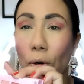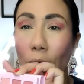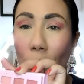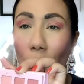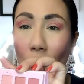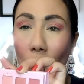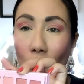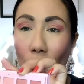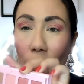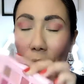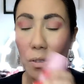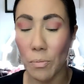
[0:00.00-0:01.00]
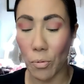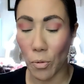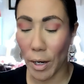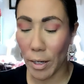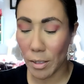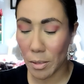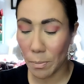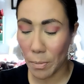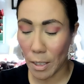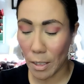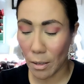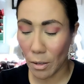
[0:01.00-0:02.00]
we're going to go in with this brightest
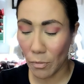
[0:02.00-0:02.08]
pink